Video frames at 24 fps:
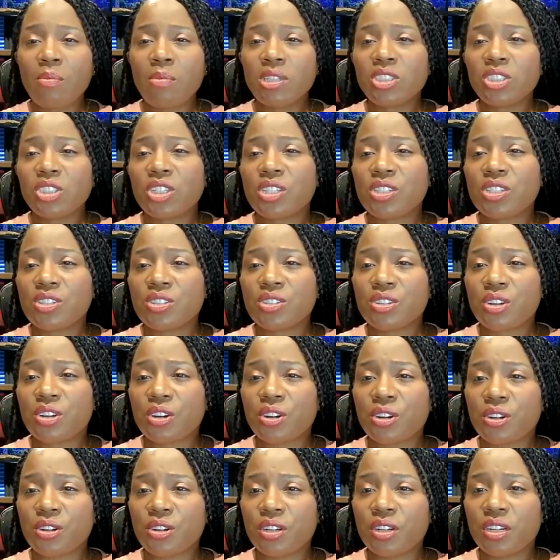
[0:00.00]
much
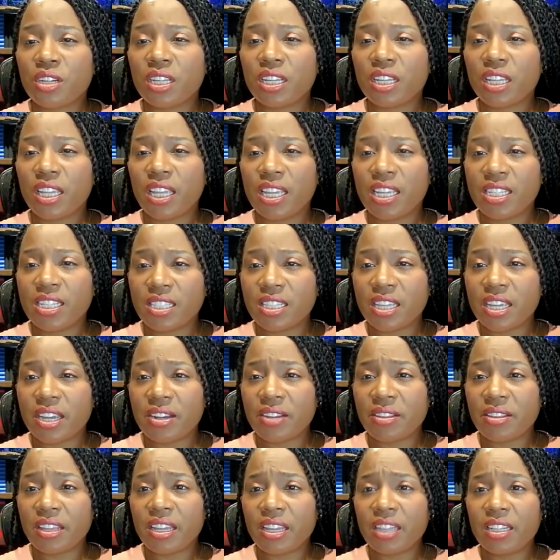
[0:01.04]
concern is
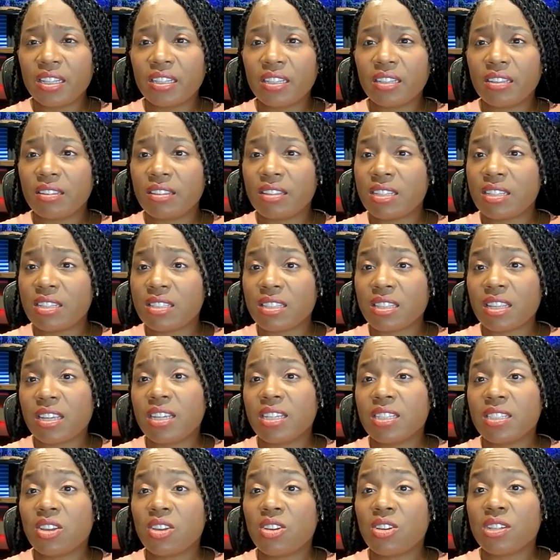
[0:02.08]
there that this thing
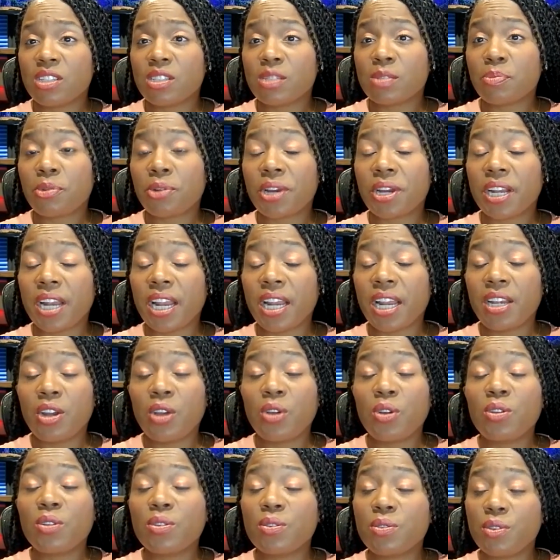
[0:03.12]
is going to spread? I know
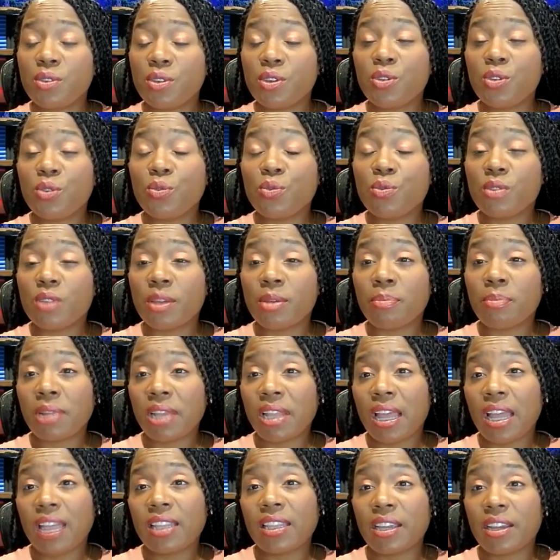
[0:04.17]
you
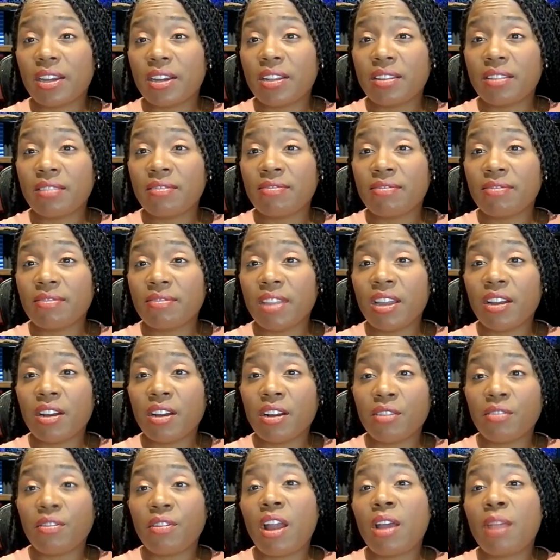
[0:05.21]
implied there
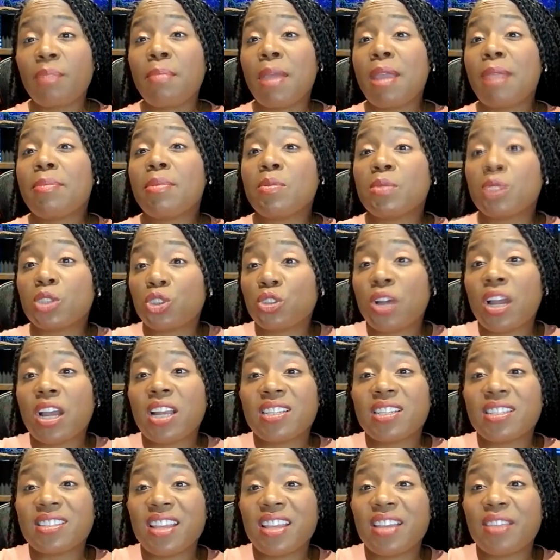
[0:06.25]
Iran maybe was trying to
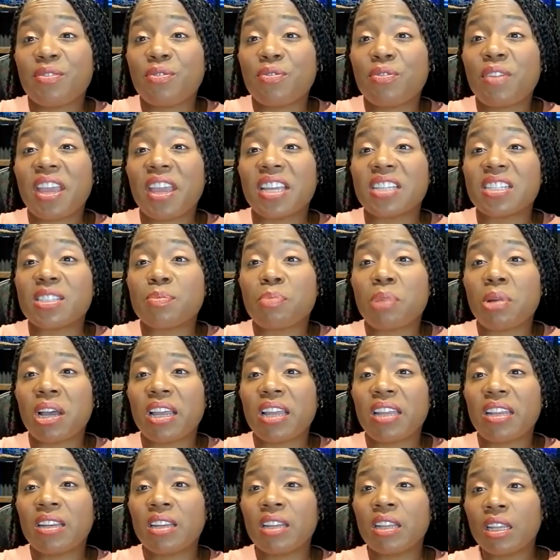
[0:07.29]
save face,
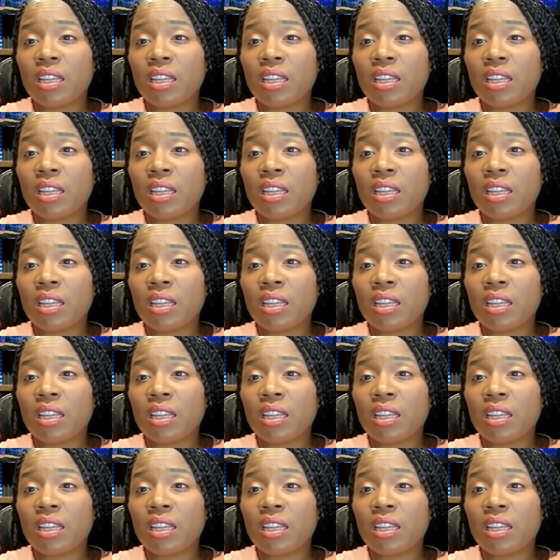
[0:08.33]
but